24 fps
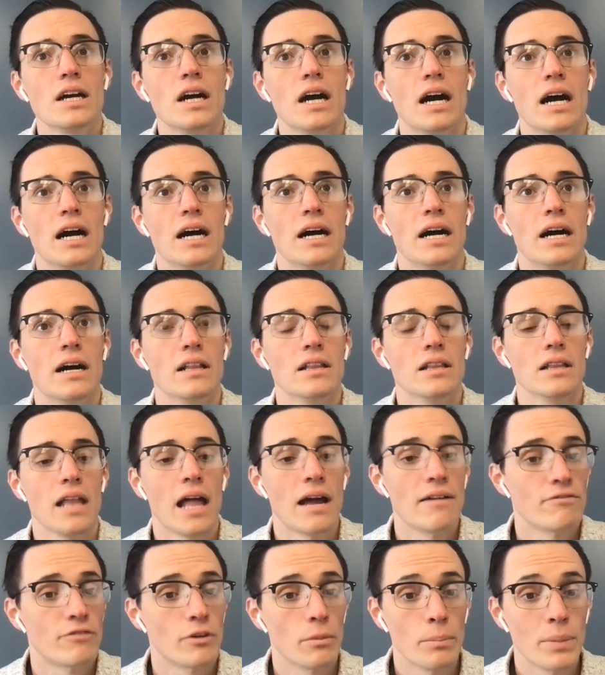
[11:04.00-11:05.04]

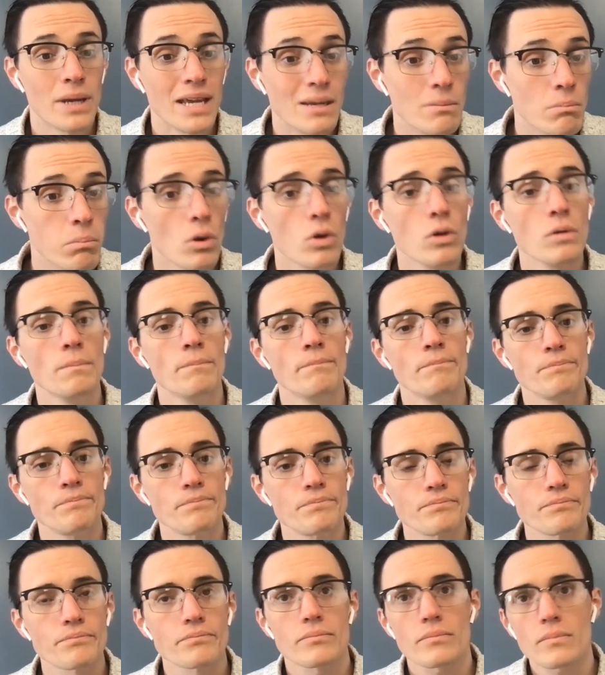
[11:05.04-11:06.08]
Love for people.
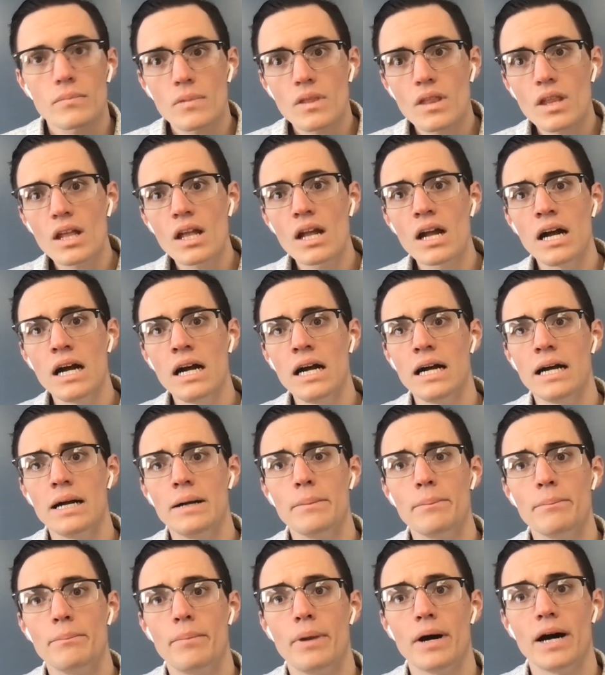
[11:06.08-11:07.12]

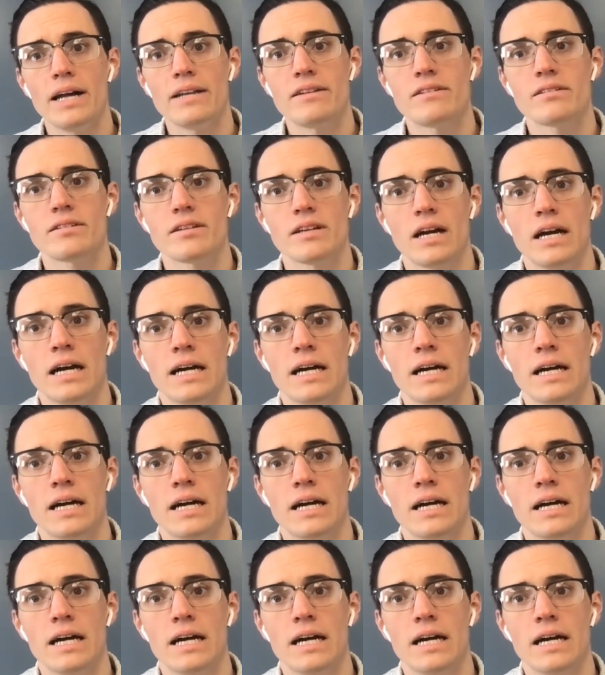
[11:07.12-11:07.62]
But